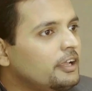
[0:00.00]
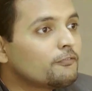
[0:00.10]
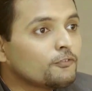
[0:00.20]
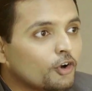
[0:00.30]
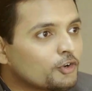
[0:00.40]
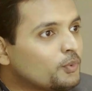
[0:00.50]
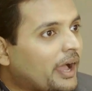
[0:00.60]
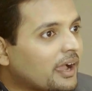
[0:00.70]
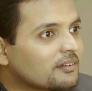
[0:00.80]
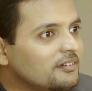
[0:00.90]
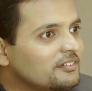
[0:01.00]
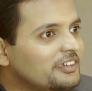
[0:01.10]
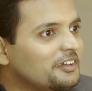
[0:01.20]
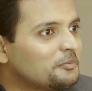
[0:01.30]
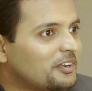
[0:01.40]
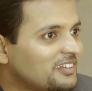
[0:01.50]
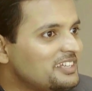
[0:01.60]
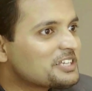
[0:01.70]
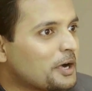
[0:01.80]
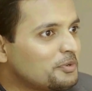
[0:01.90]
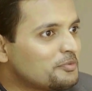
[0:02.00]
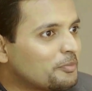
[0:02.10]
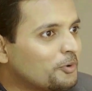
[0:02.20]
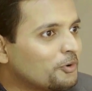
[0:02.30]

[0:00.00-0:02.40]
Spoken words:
if not to act in a theatre, but at least come and promote.